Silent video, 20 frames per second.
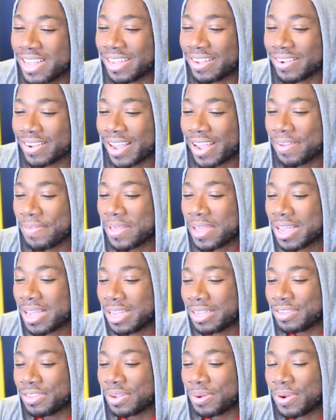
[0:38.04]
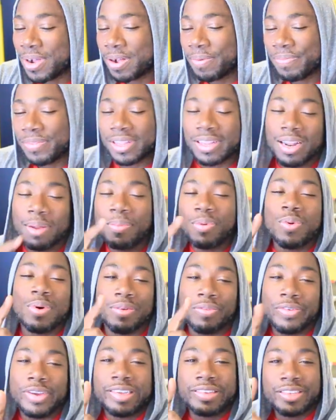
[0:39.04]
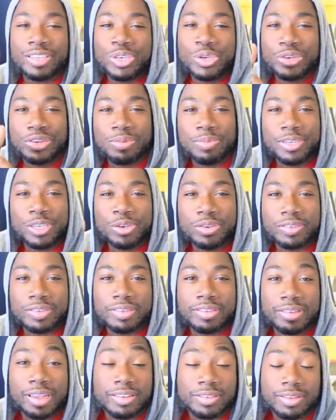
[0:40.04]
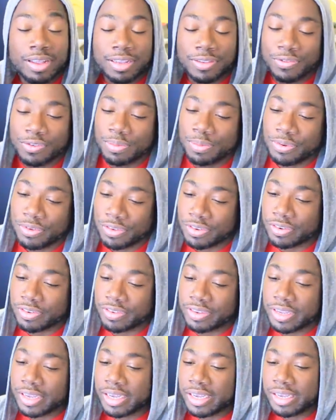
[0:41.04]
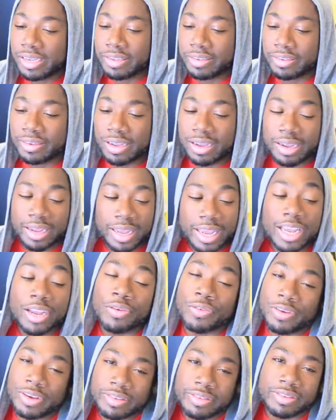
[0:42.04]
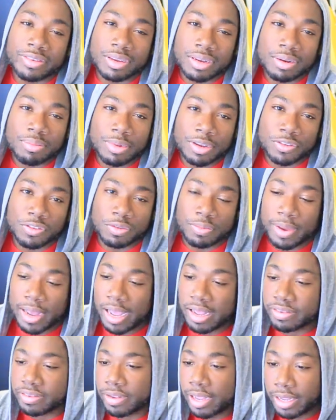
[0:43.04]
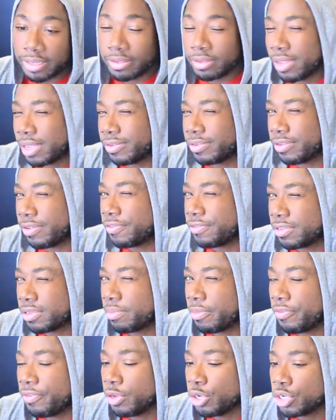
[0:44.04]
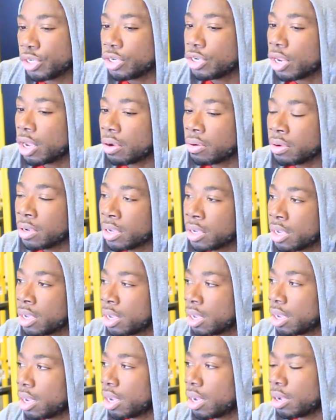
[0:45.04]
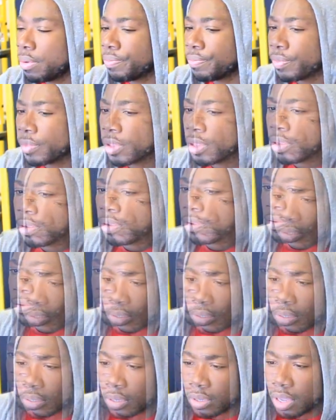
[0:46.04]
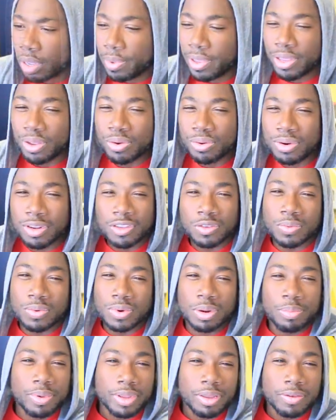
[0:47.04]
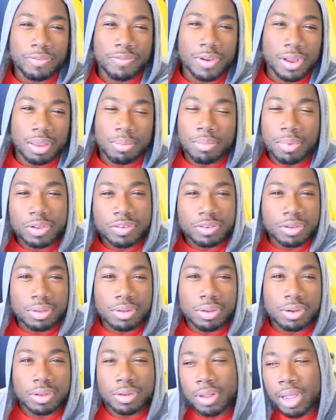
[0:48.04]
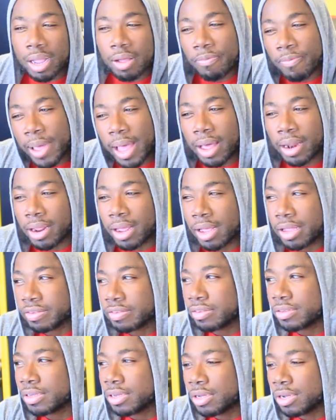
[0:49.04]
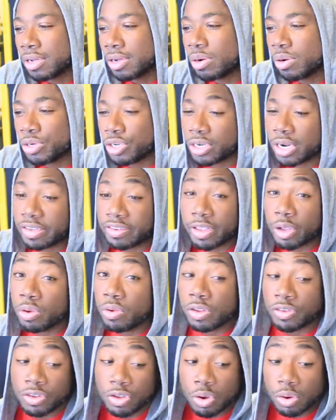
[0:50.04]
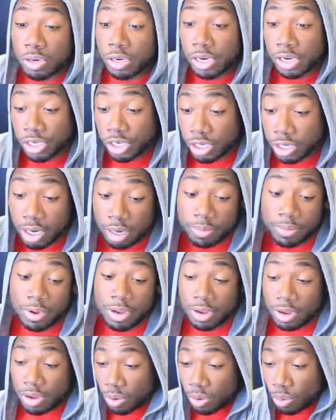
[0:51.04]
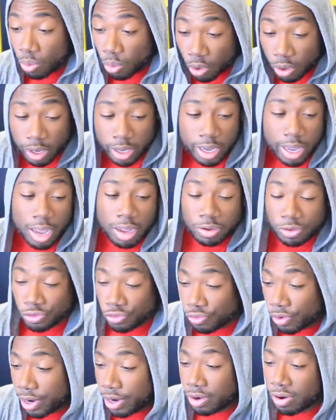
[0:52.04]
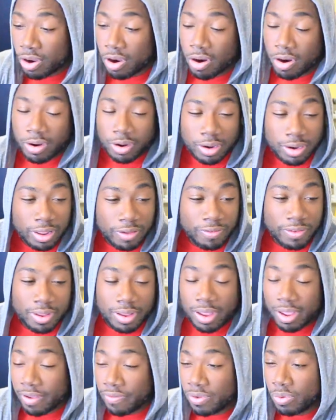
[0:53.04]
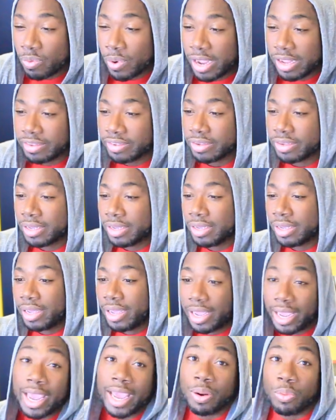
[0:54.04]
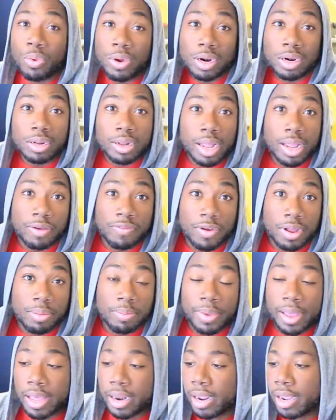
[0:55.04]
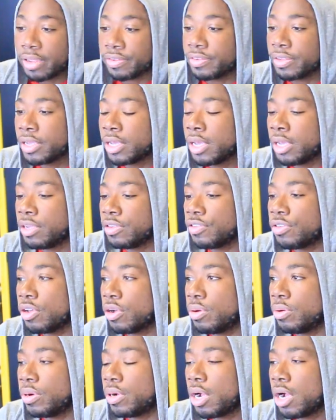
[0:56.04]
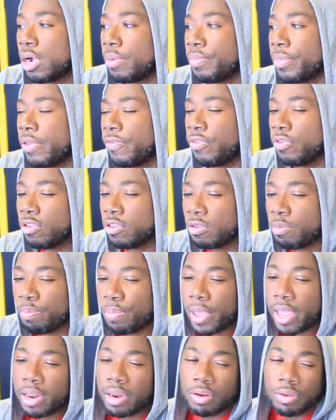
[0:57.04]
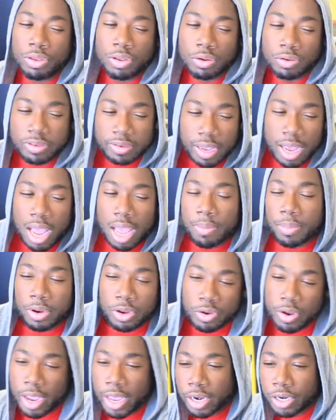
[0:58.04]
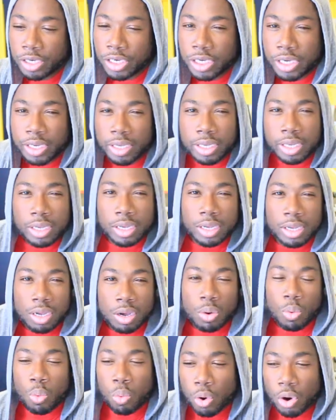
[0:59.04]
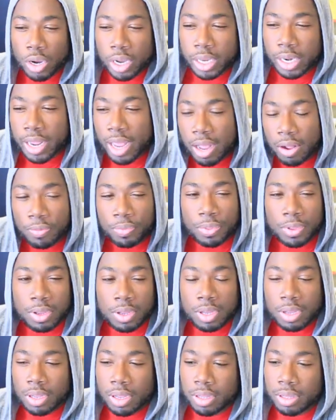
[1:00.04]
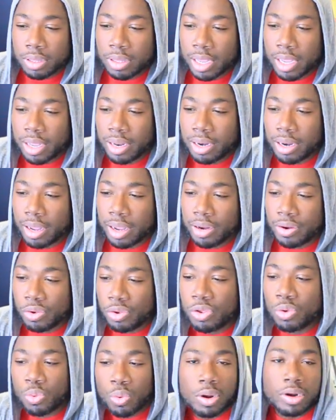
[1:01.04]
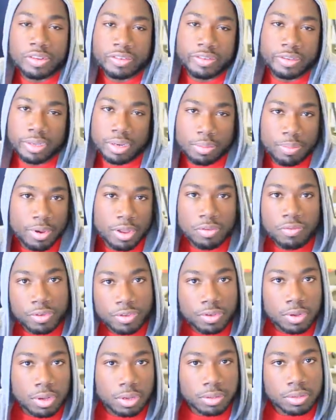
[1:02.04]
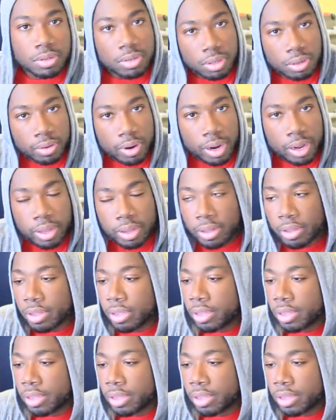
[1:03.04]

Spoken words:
Okay? So the number one reason you should be using testosterone boosters is increased muscle mass, as if some of you should know. I mean, who doesn't want to be fucking muscular and like a badass? Or should I say, who doesn't go to the gym, work out, train hard, lift heavy weights, and want to look like a fucking badass? So if you spend your time and your energy working out, then I know you want to see the best results, right?